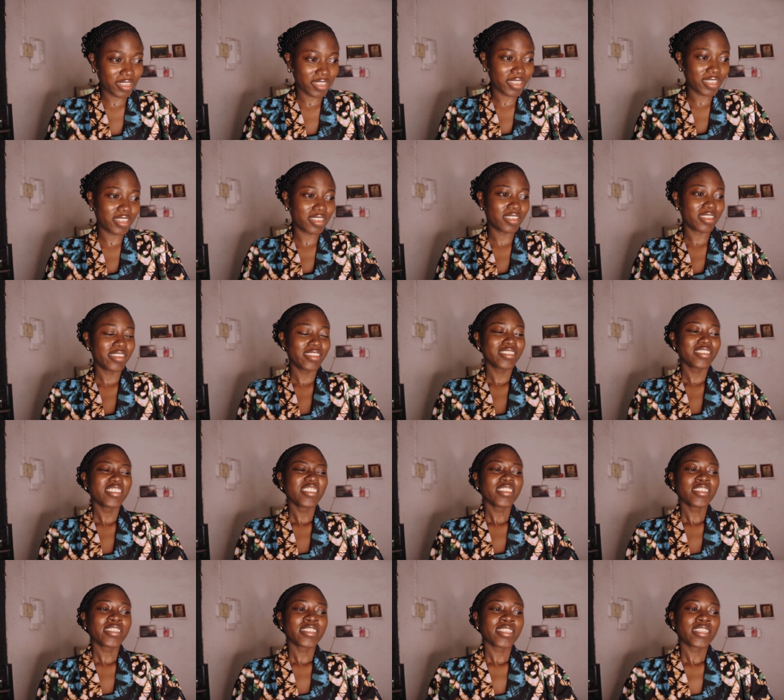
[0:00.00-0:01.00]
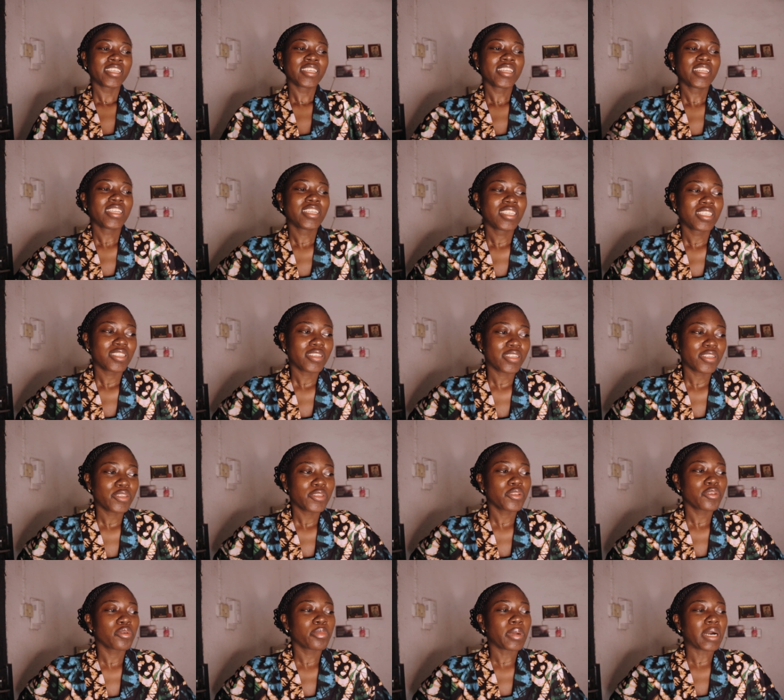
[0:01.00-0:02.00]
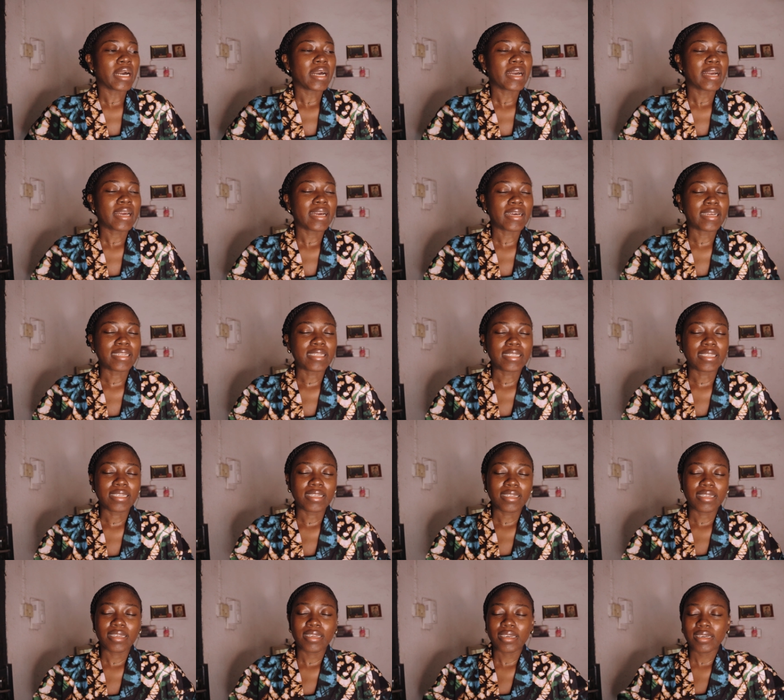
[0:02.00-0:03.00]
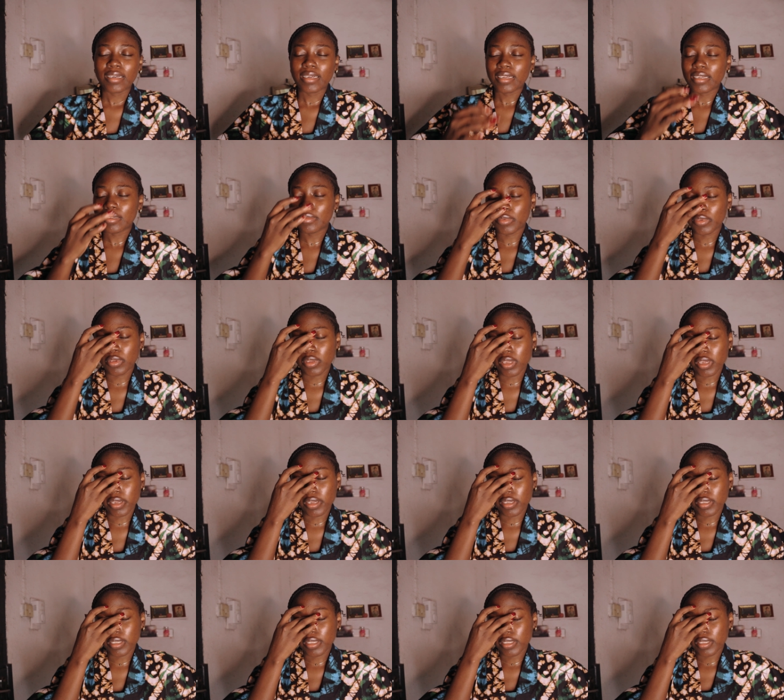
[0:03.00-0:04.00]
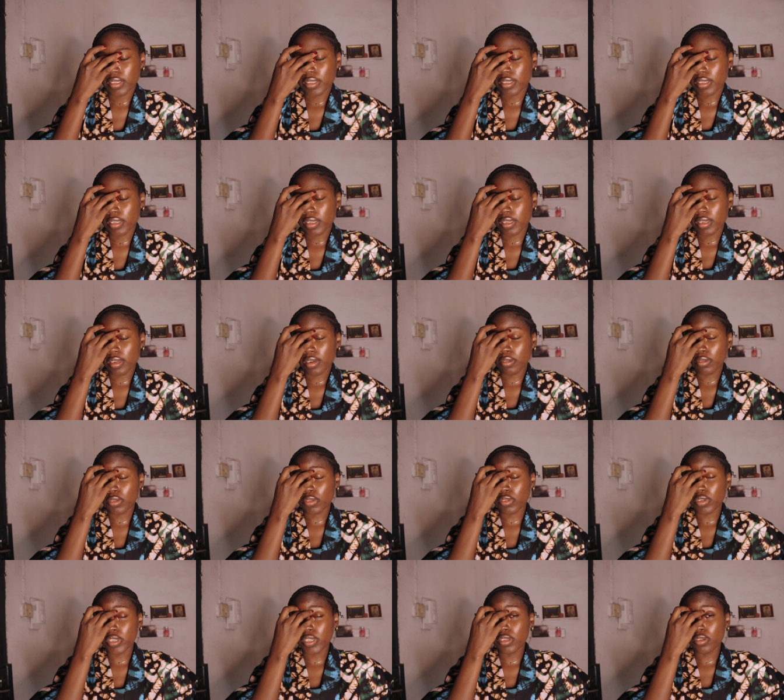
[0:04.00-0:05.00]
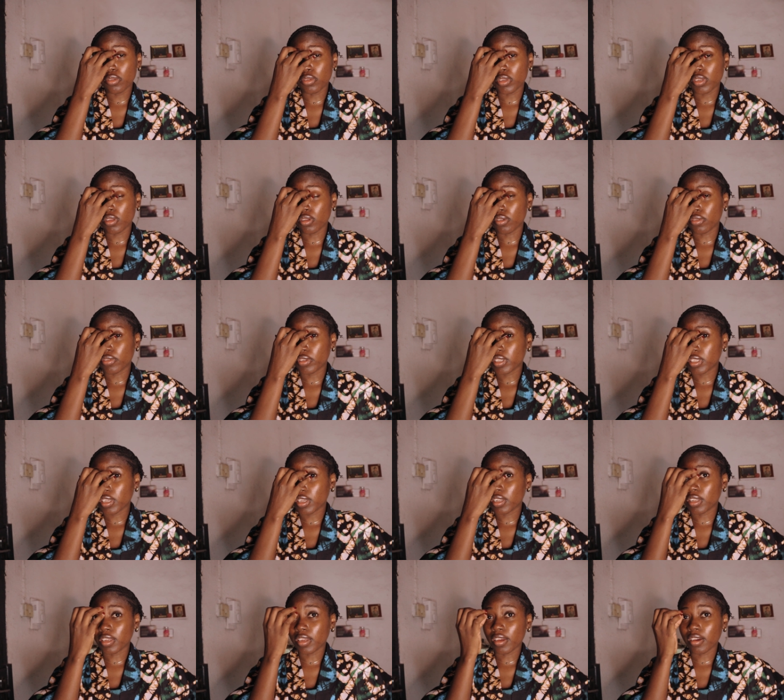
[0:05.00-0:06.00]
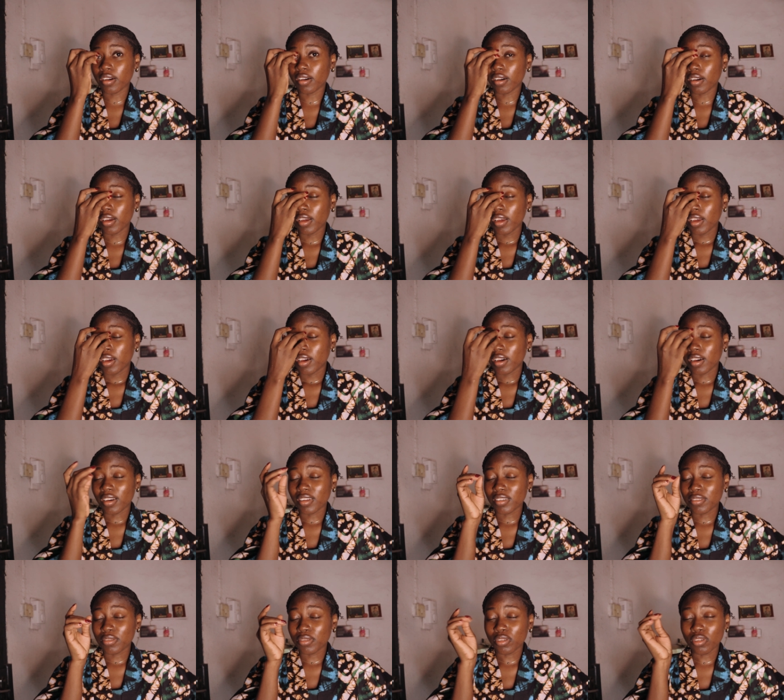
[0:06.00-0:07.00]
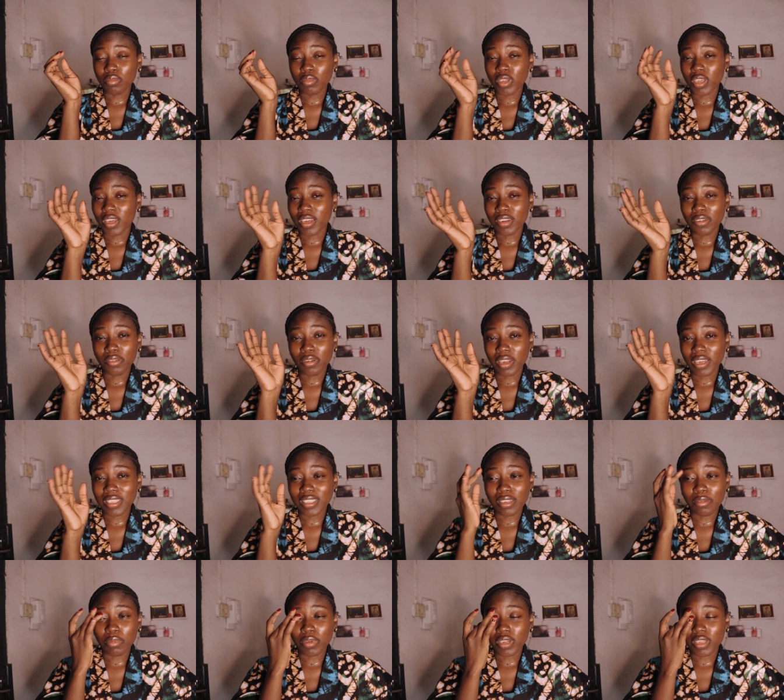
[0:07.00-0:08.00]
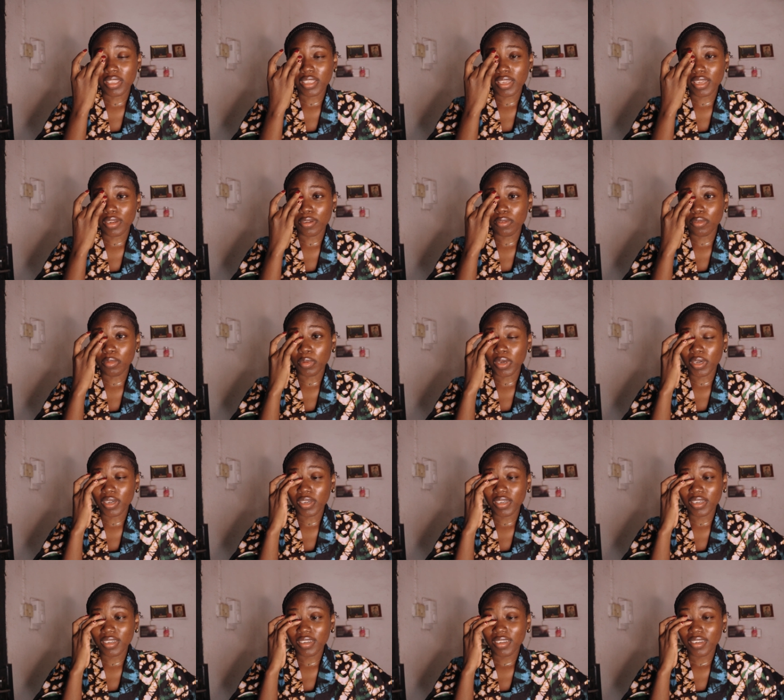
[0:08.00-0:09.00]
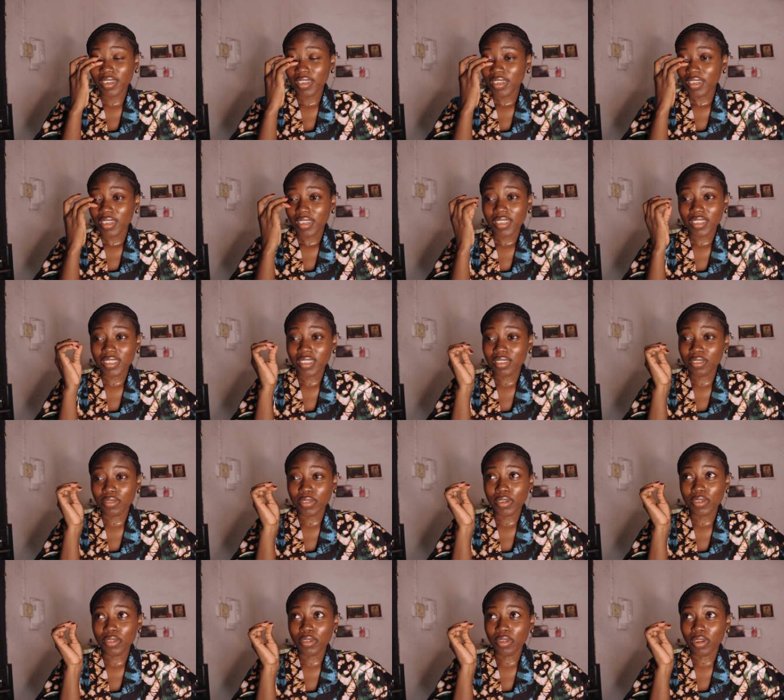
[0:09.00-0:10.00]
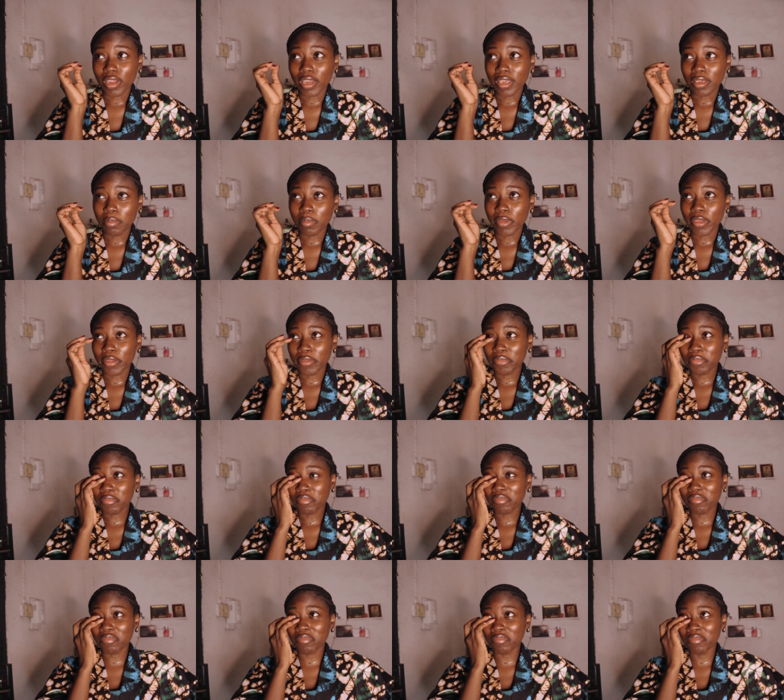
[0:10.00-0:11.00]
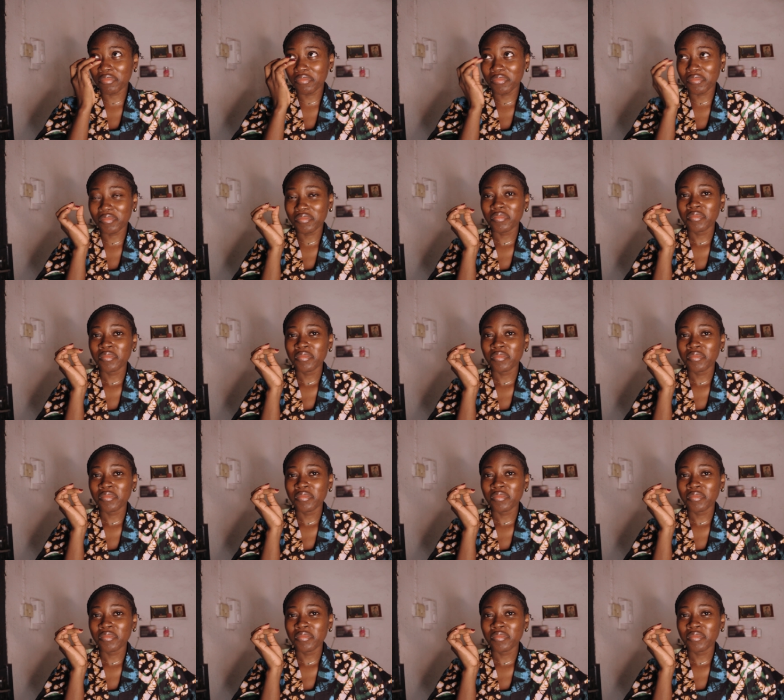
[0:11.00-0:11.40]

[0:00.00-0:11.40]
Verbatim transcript: so I just go back and ah, i so tired. I was already doing off inside the car. And if you know me, I don't like sleeping inside Uber. It's very unlike me.